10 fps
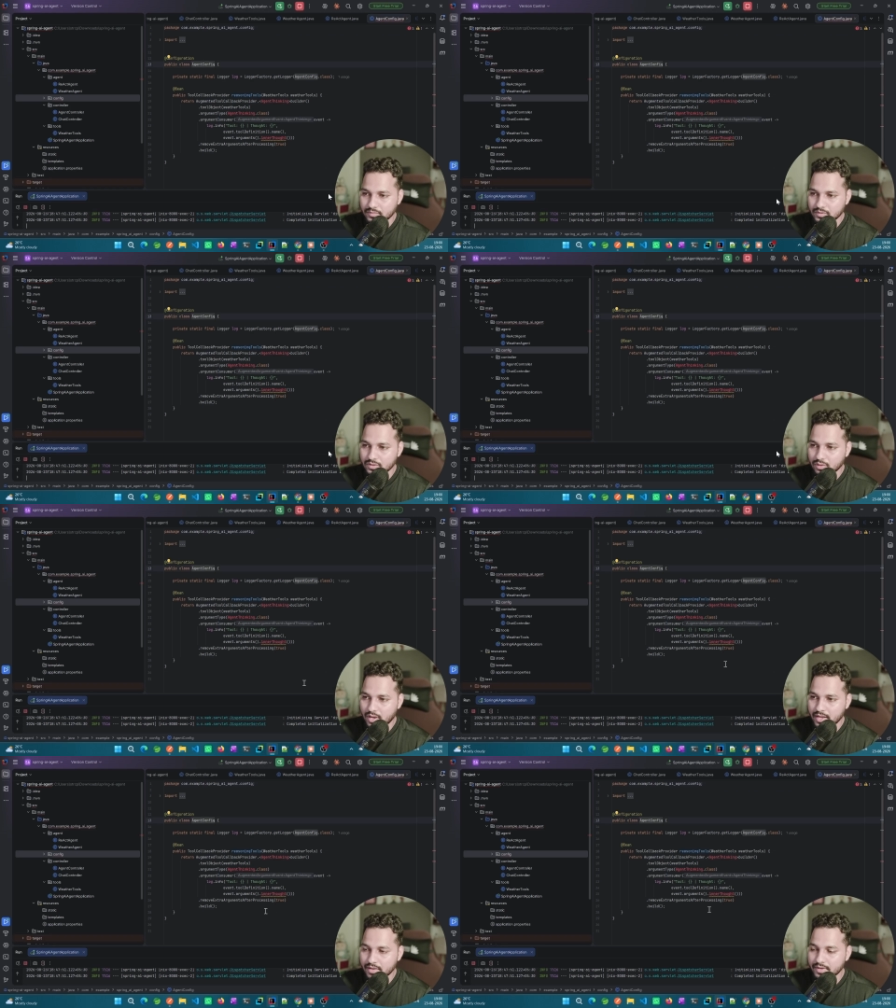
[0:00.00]
so
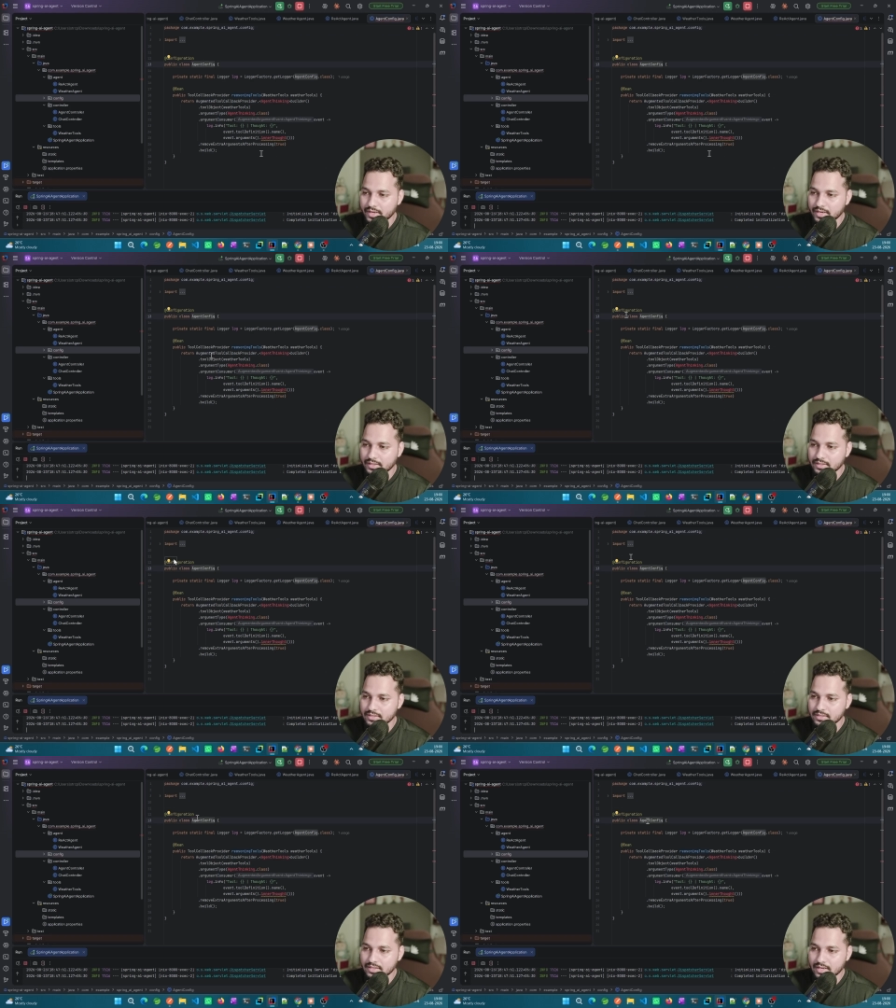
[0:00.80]
I have created
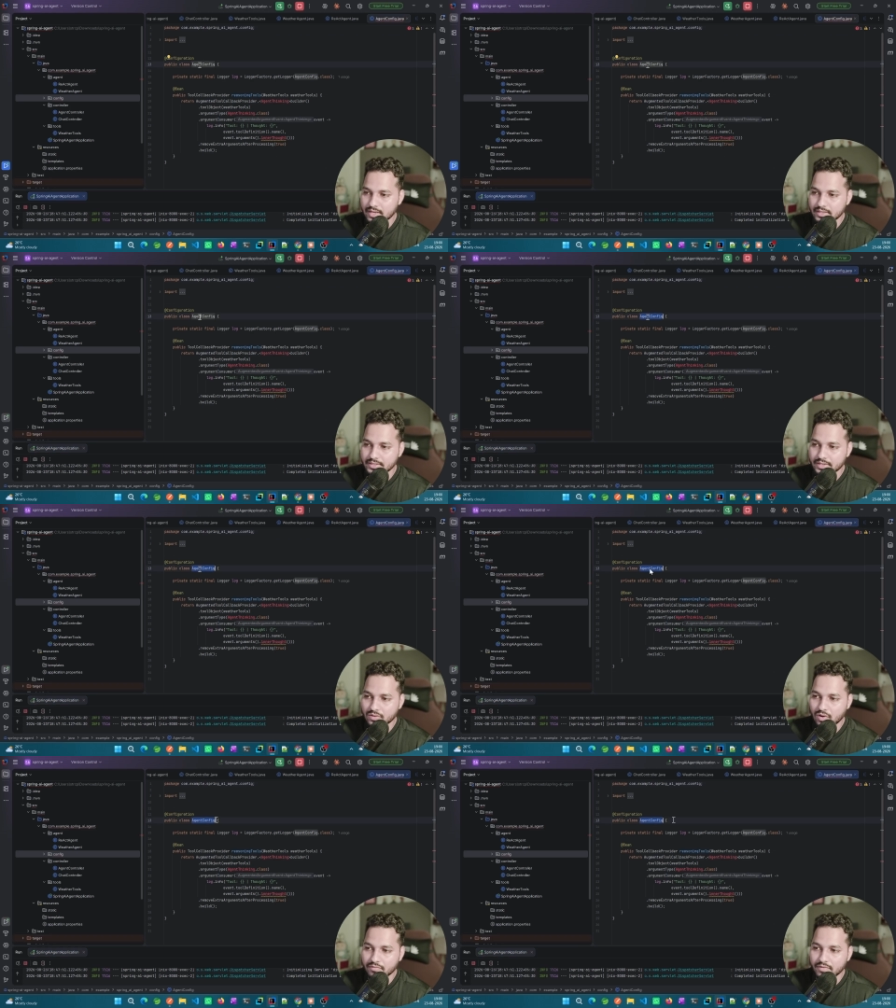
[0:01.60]
this agent
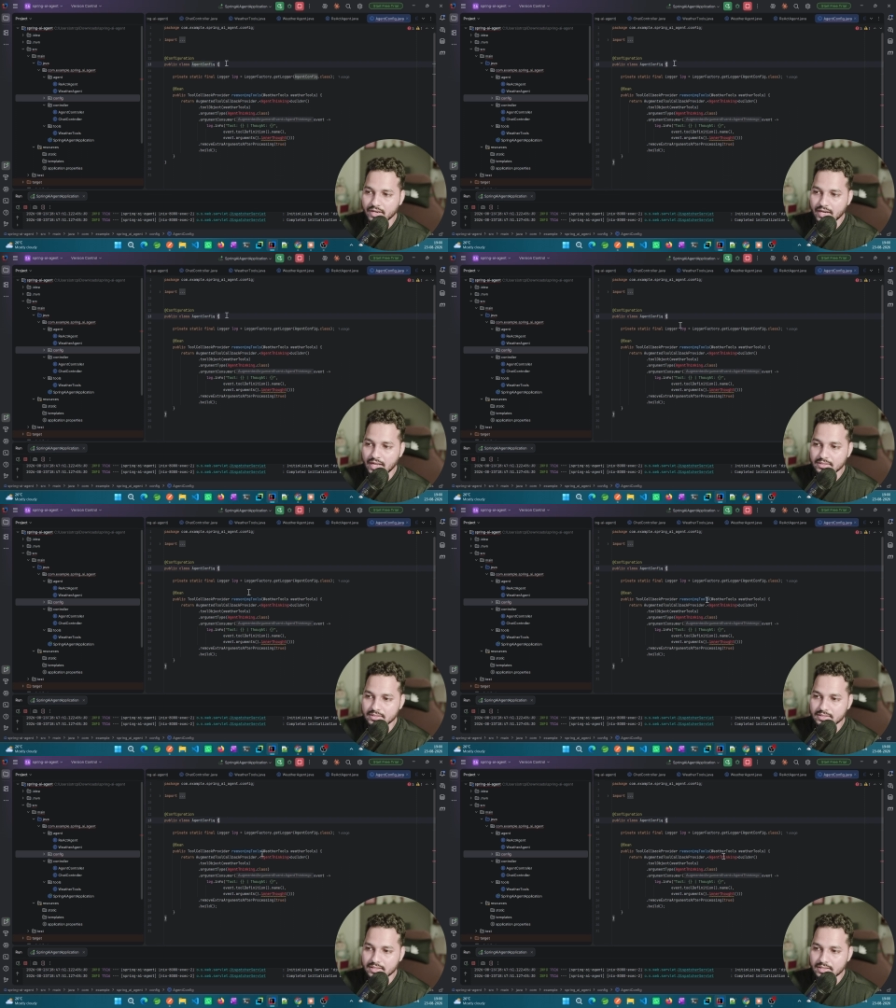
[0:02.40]
config class,